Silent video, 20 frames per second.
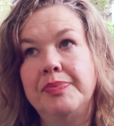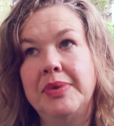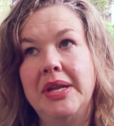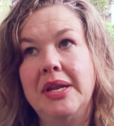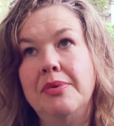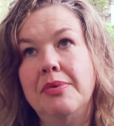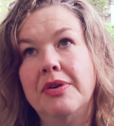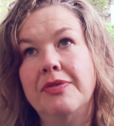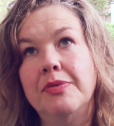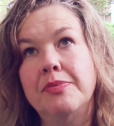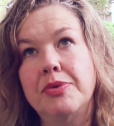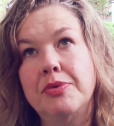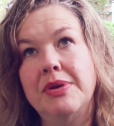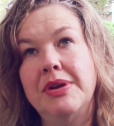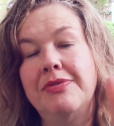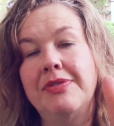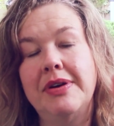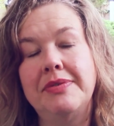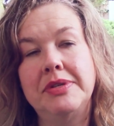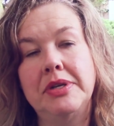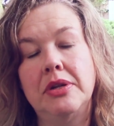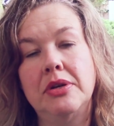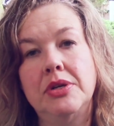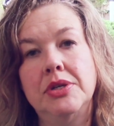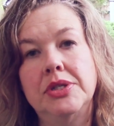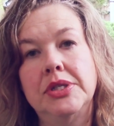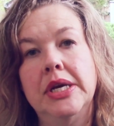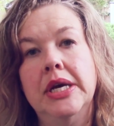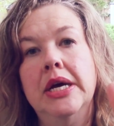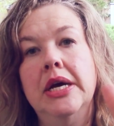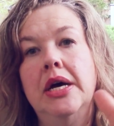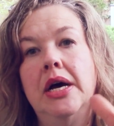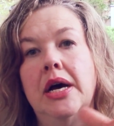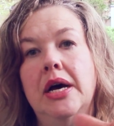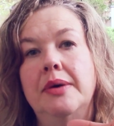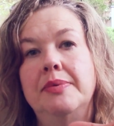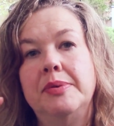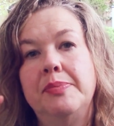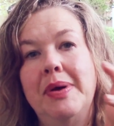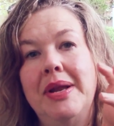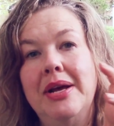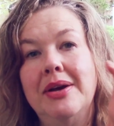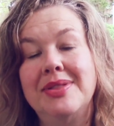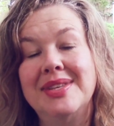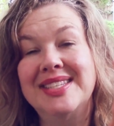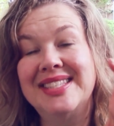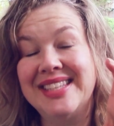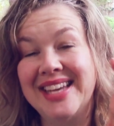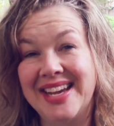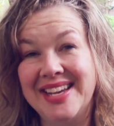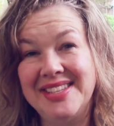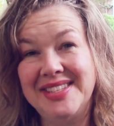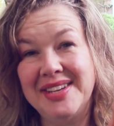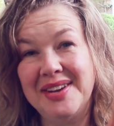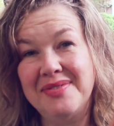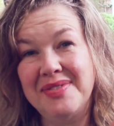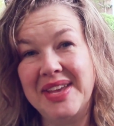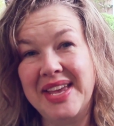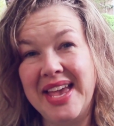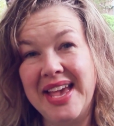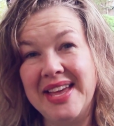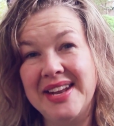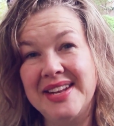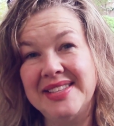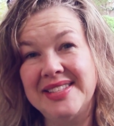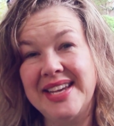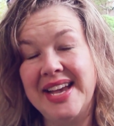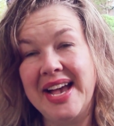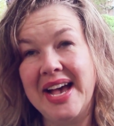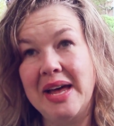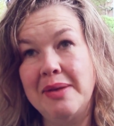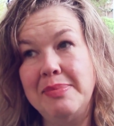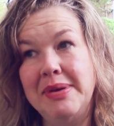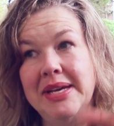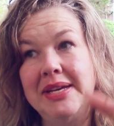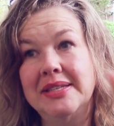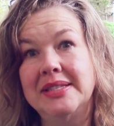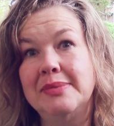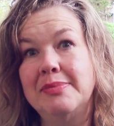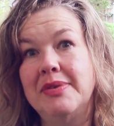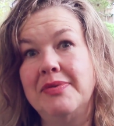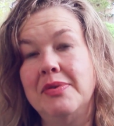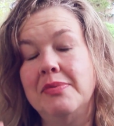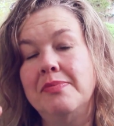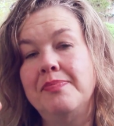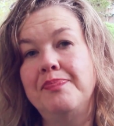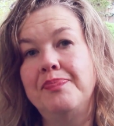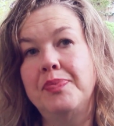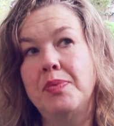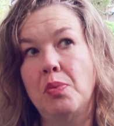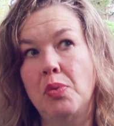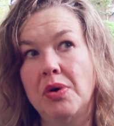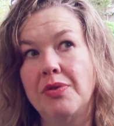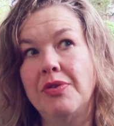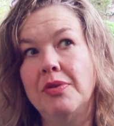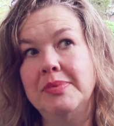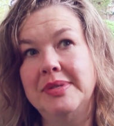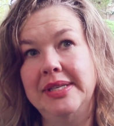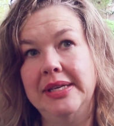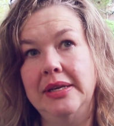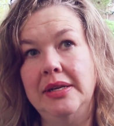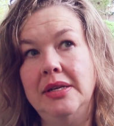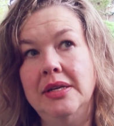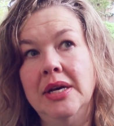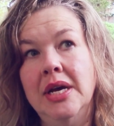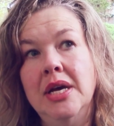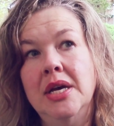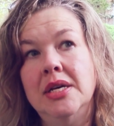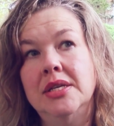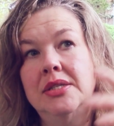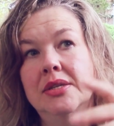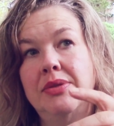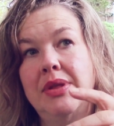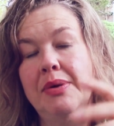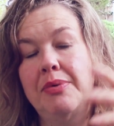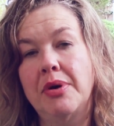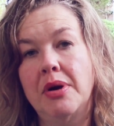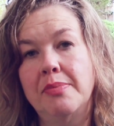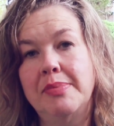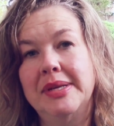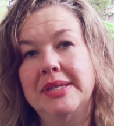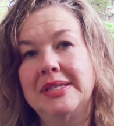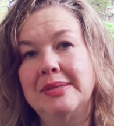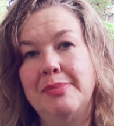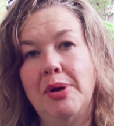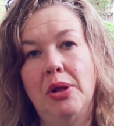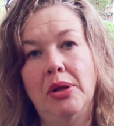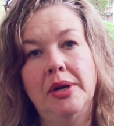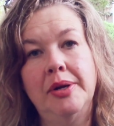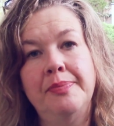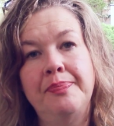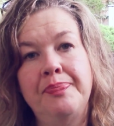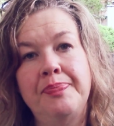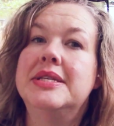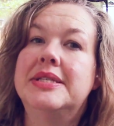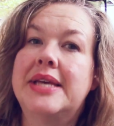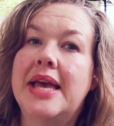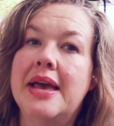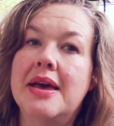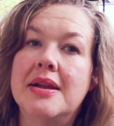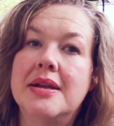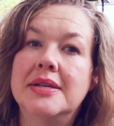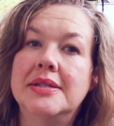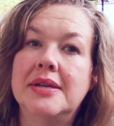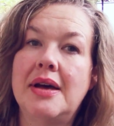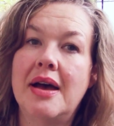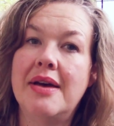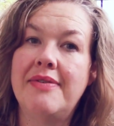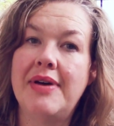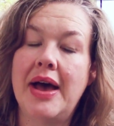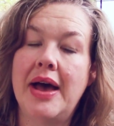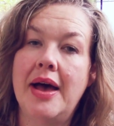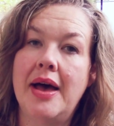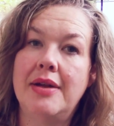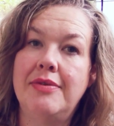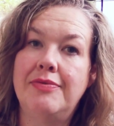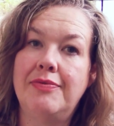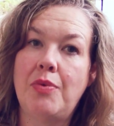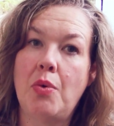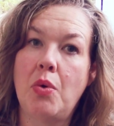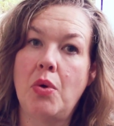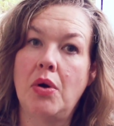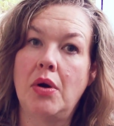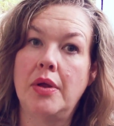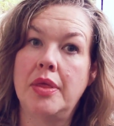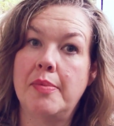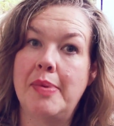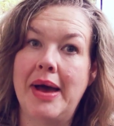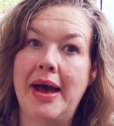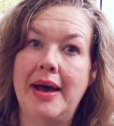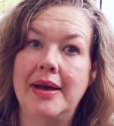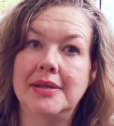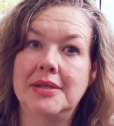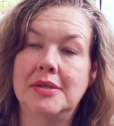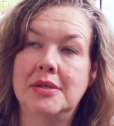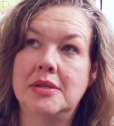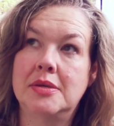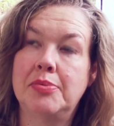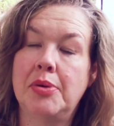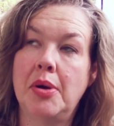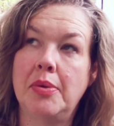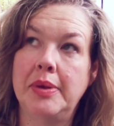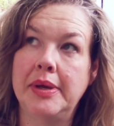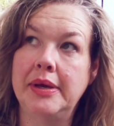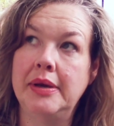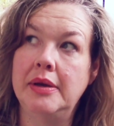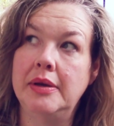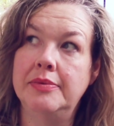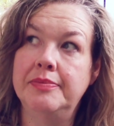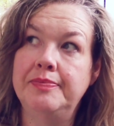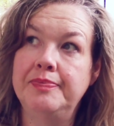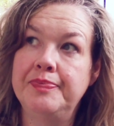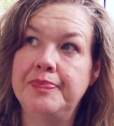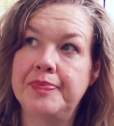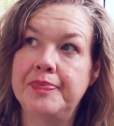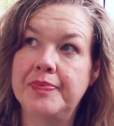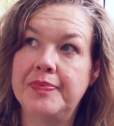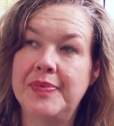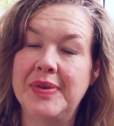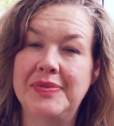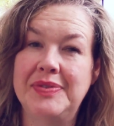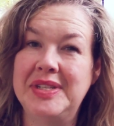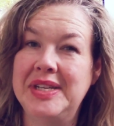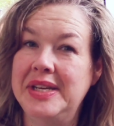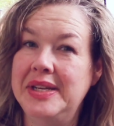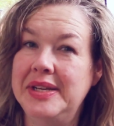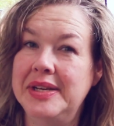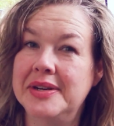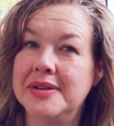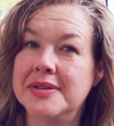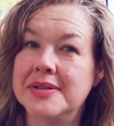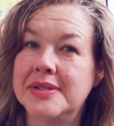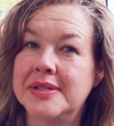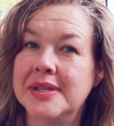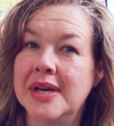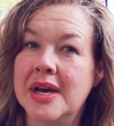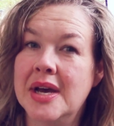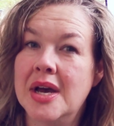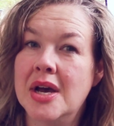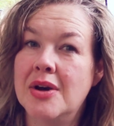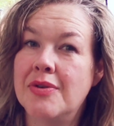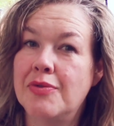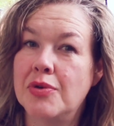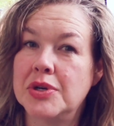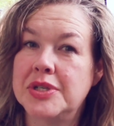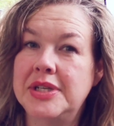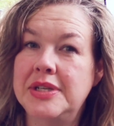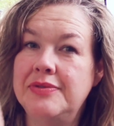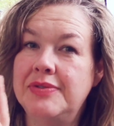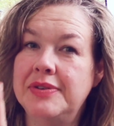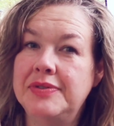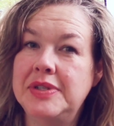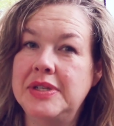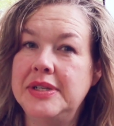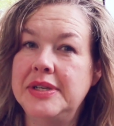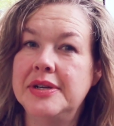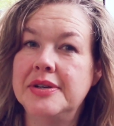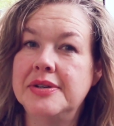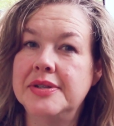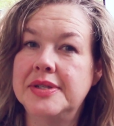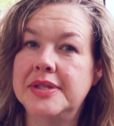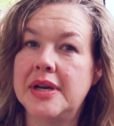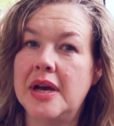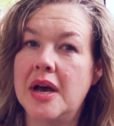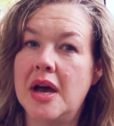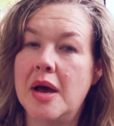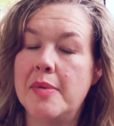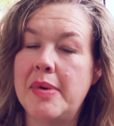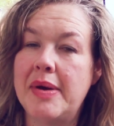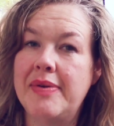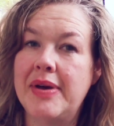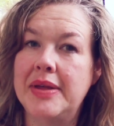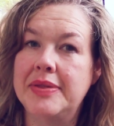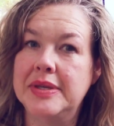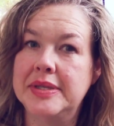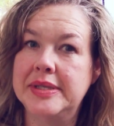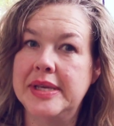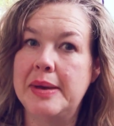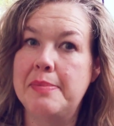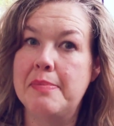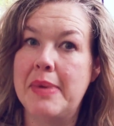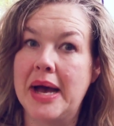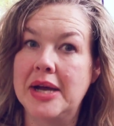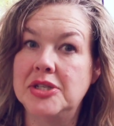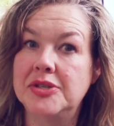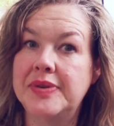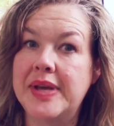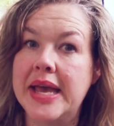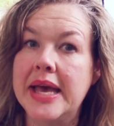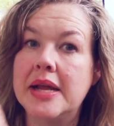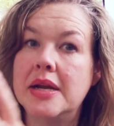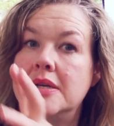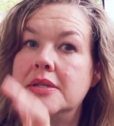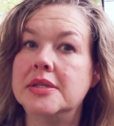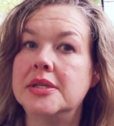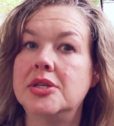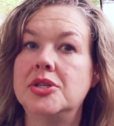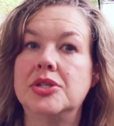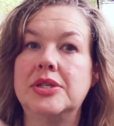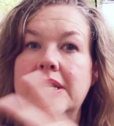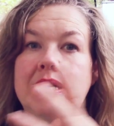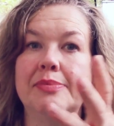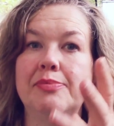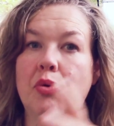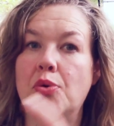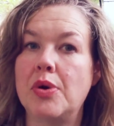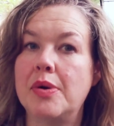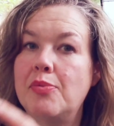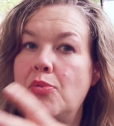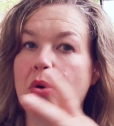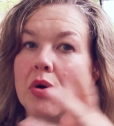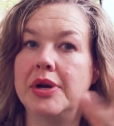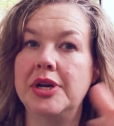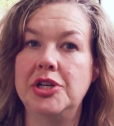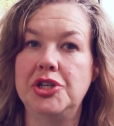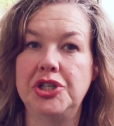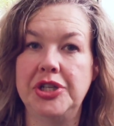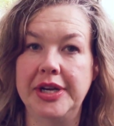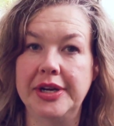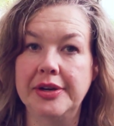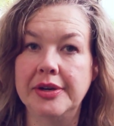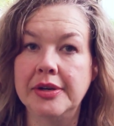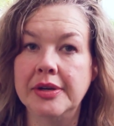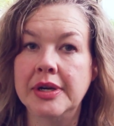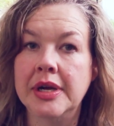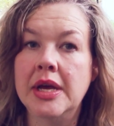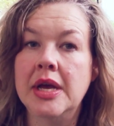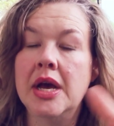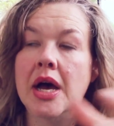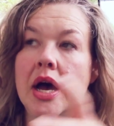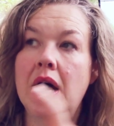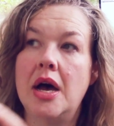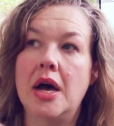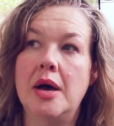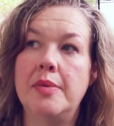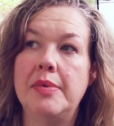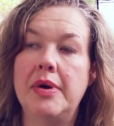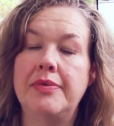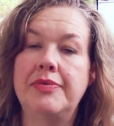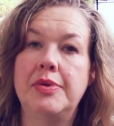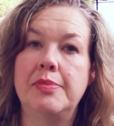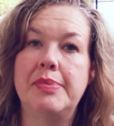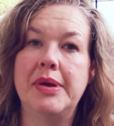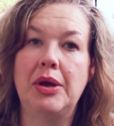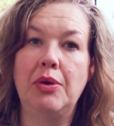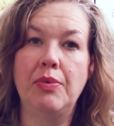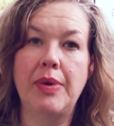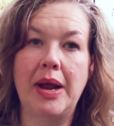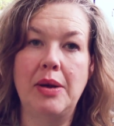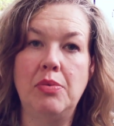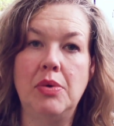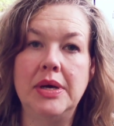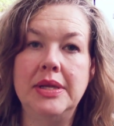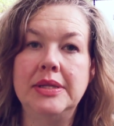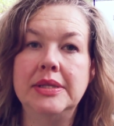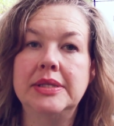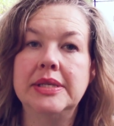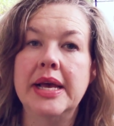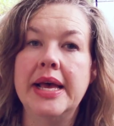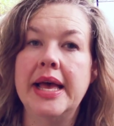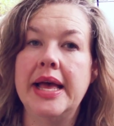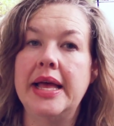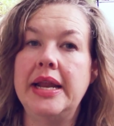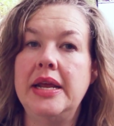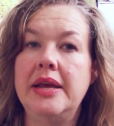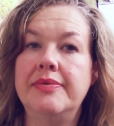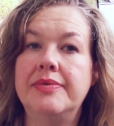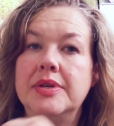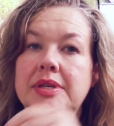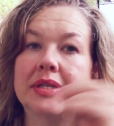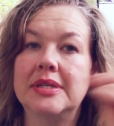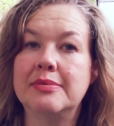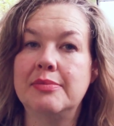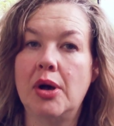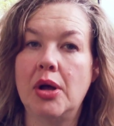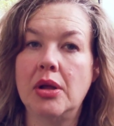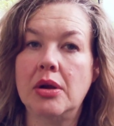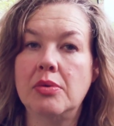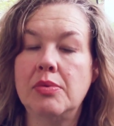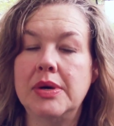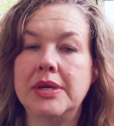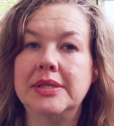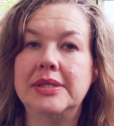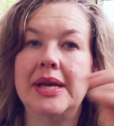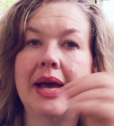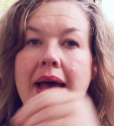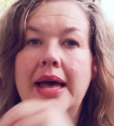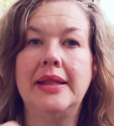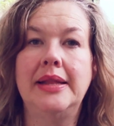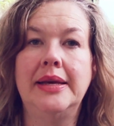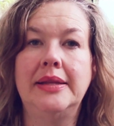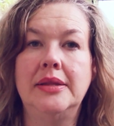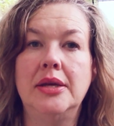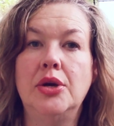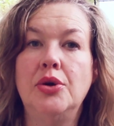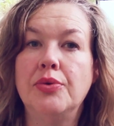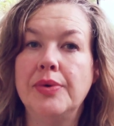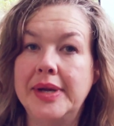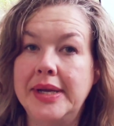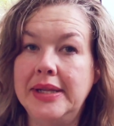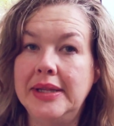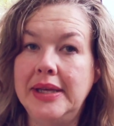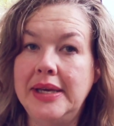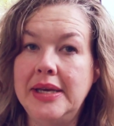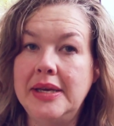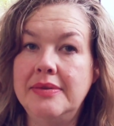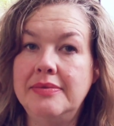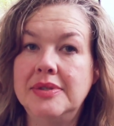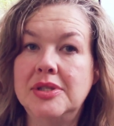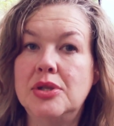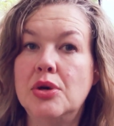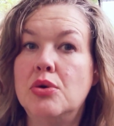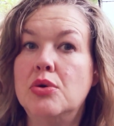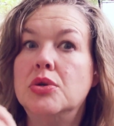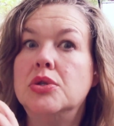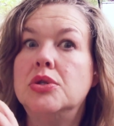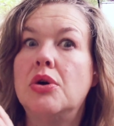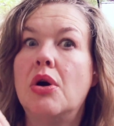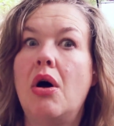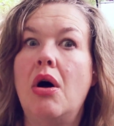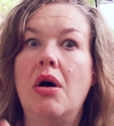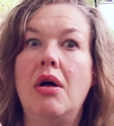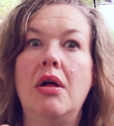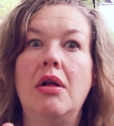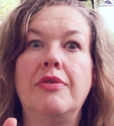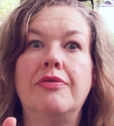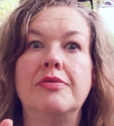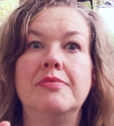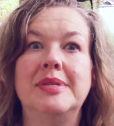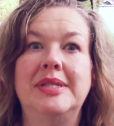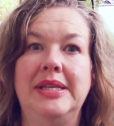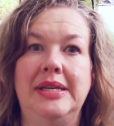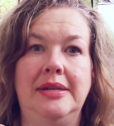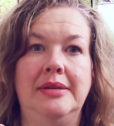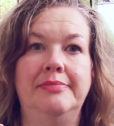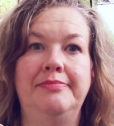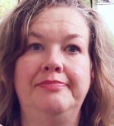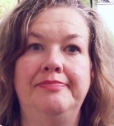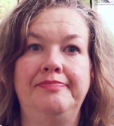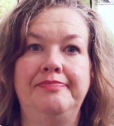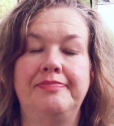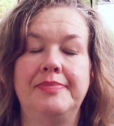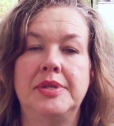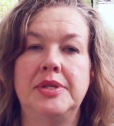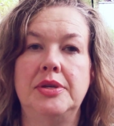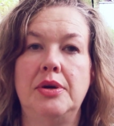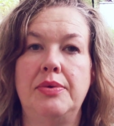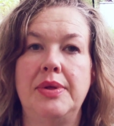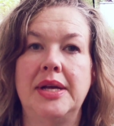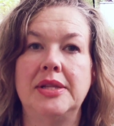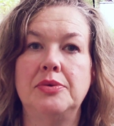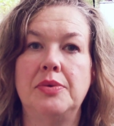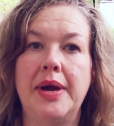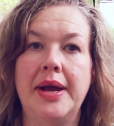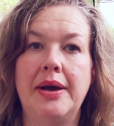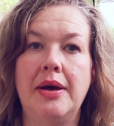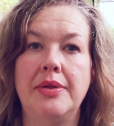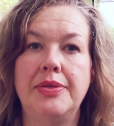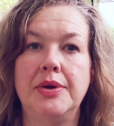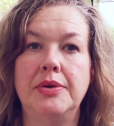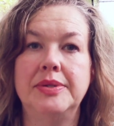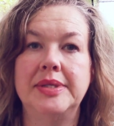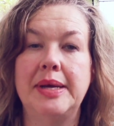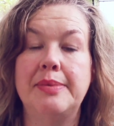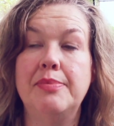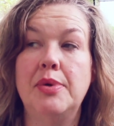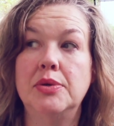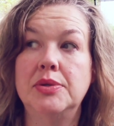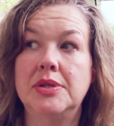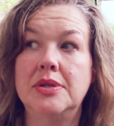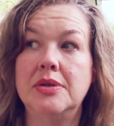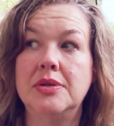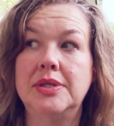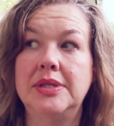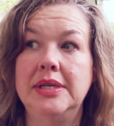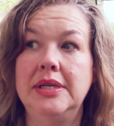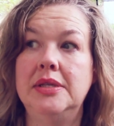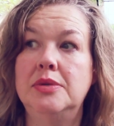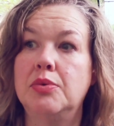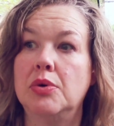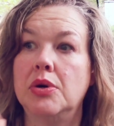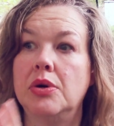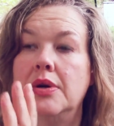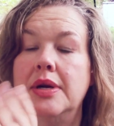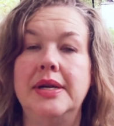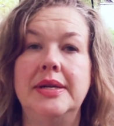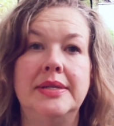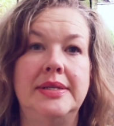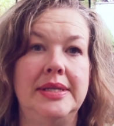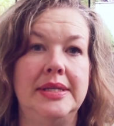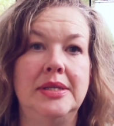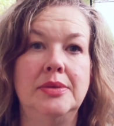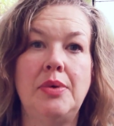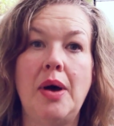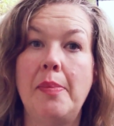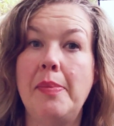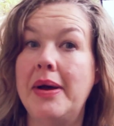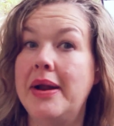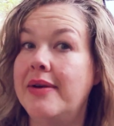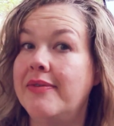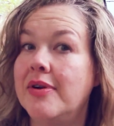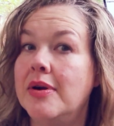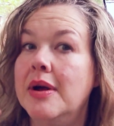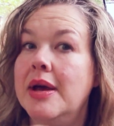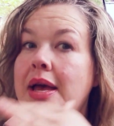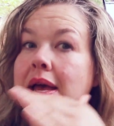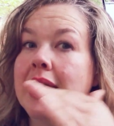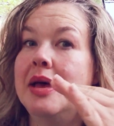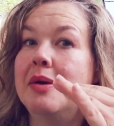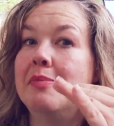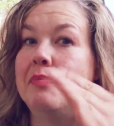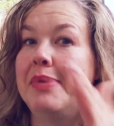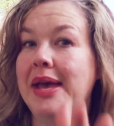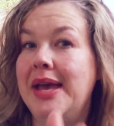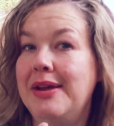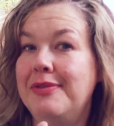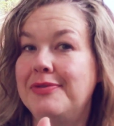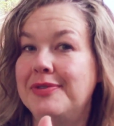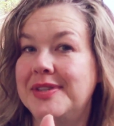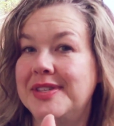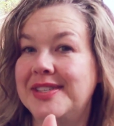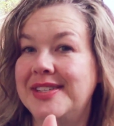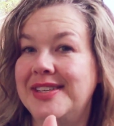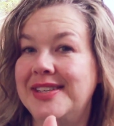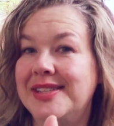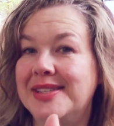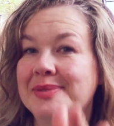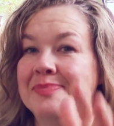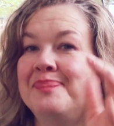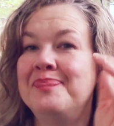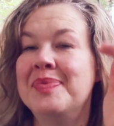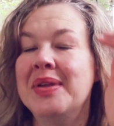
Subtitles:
anywhere from $3 to $5, depending on the size of the cannas I had, because some of them were from seed, so they were a bit smaller. These cannas I've had for the past probably 15 years, 14, 15 years. I've had the same batch of cannas, and they just get more and more each year of the big red ones. Any of the smaller ones that had like the green leaves, those are all from seed. So that's where I got those. And most of those seeds were in a seed swap. I never paid for the seeds.